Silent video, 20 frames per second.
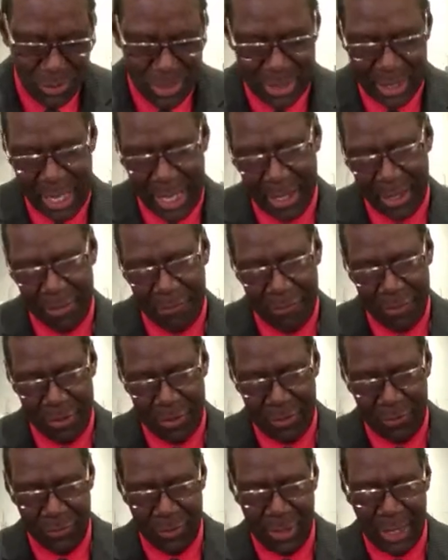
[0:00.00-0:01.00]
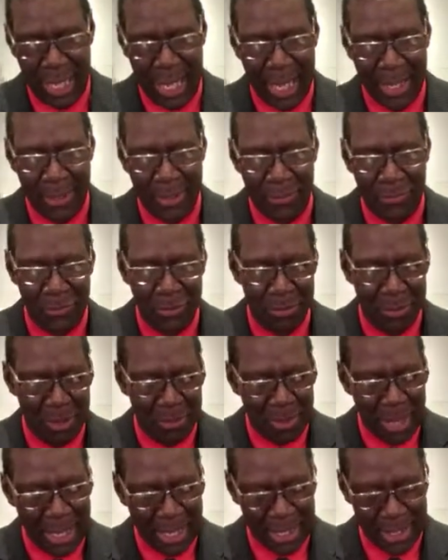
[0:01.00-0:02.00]
we thank you for just allowing us to
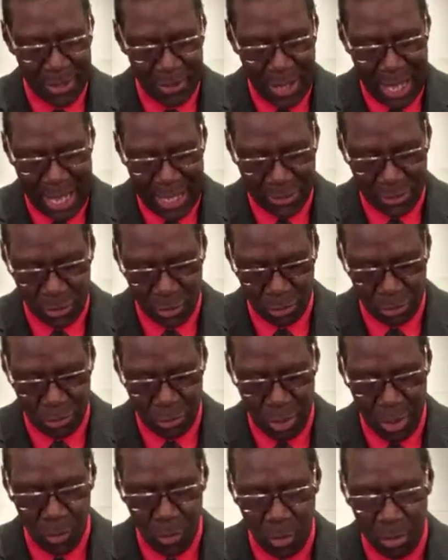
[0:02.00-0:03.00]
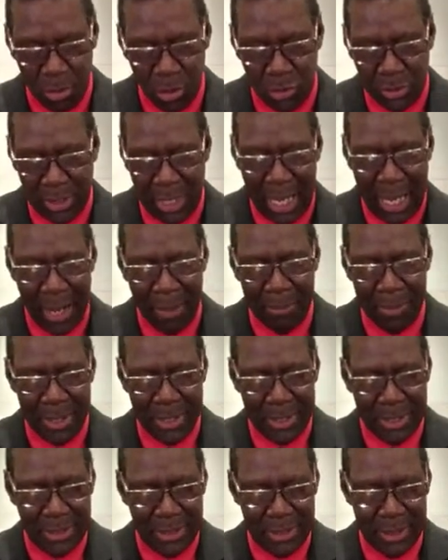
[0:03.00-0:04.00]
be back in your house of prayer one more time
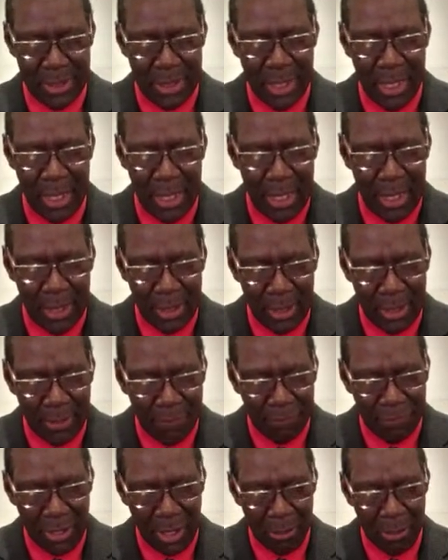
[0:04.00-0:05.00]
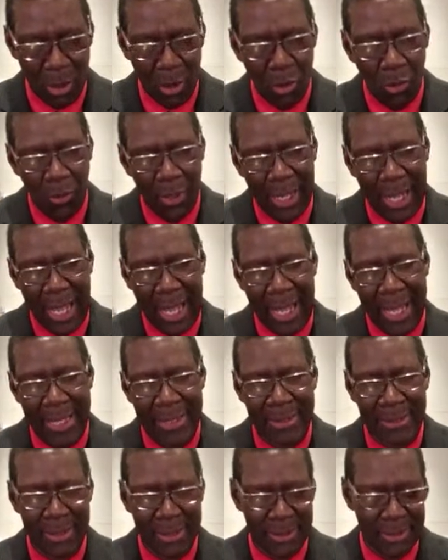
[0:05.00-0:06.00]
to just to lift up holy
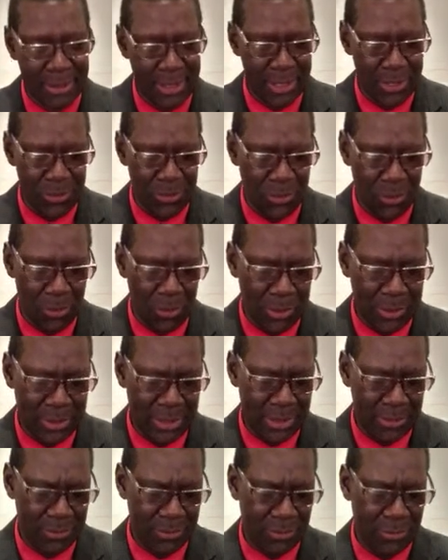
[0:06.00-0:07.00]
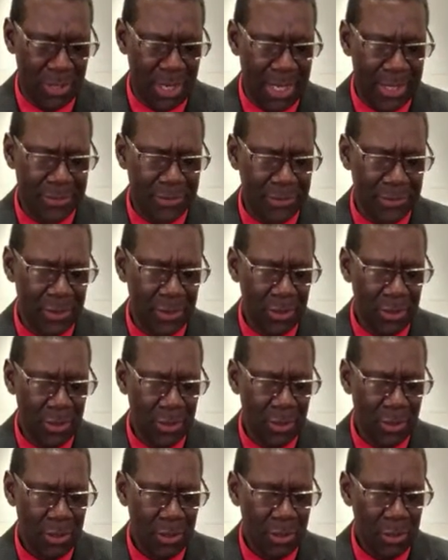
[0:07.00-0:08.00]
hands unto you, Lord Jesus Christ.
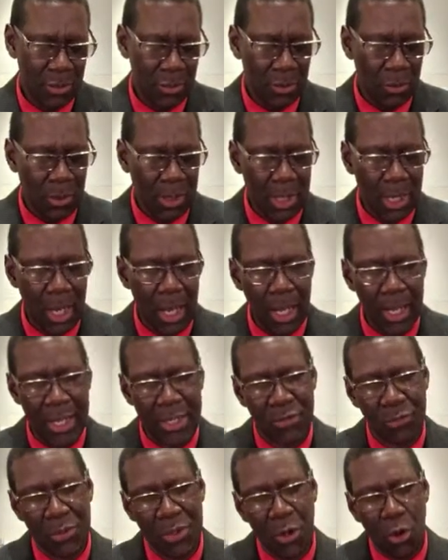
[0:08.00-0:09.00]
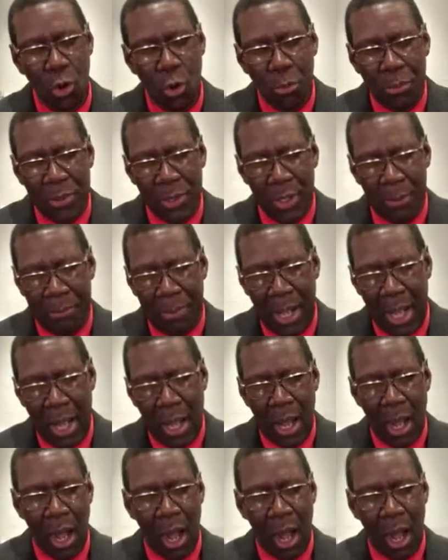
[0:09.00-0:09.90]
Lord God, as we open up our